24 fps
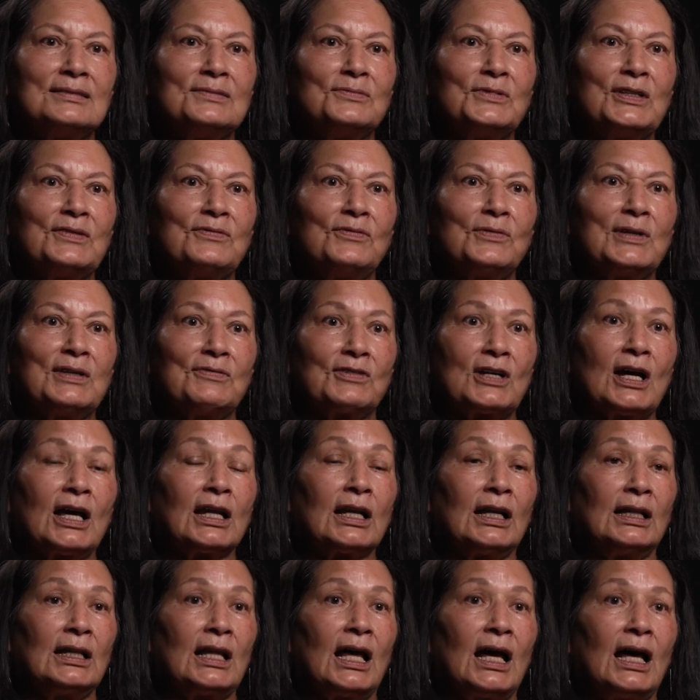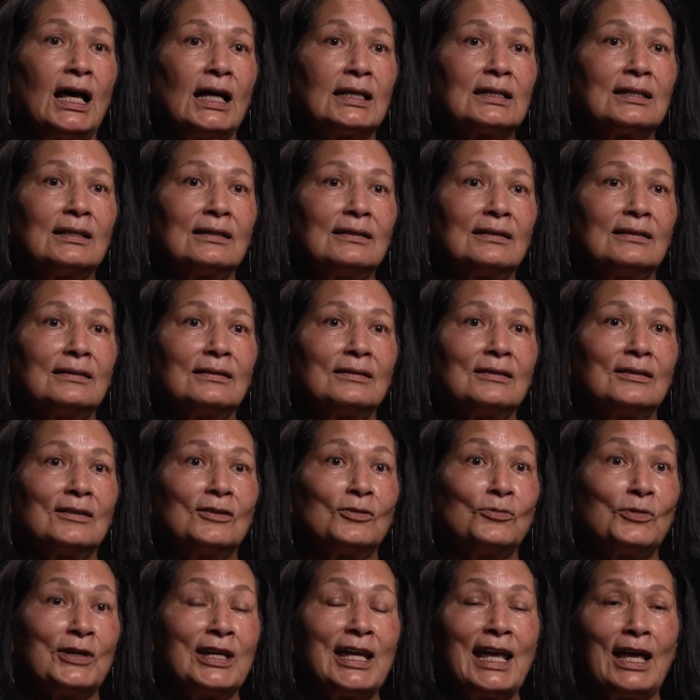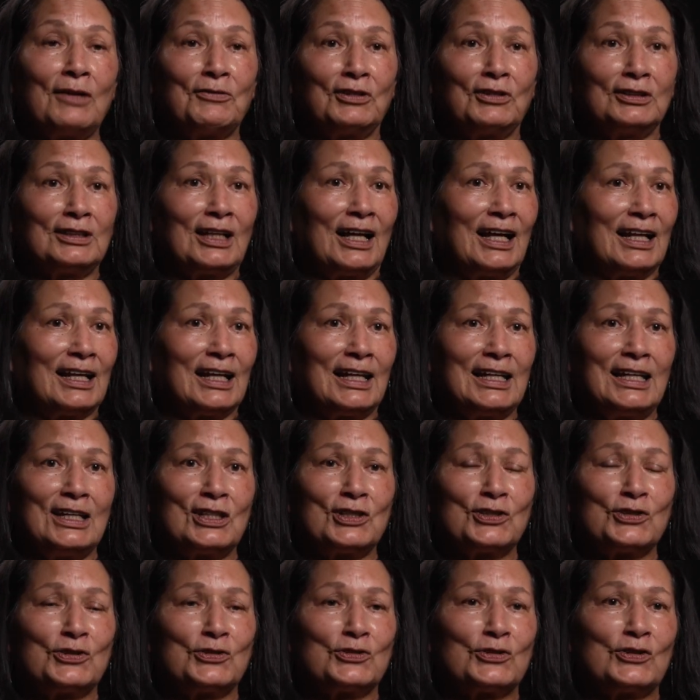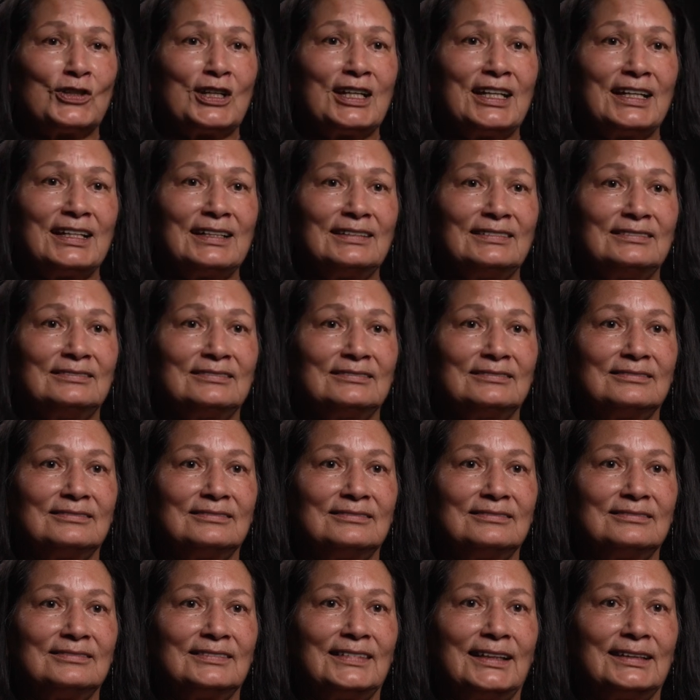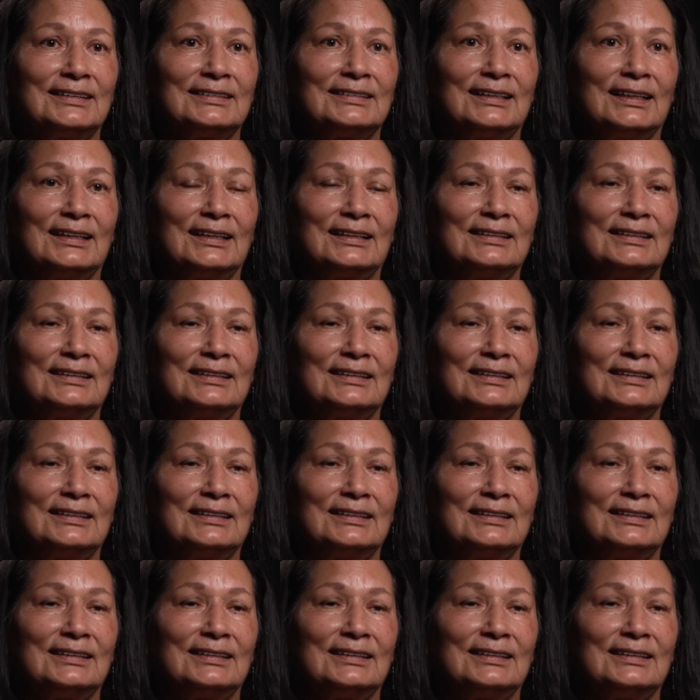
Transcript: we've got a lot. We have a lot of history that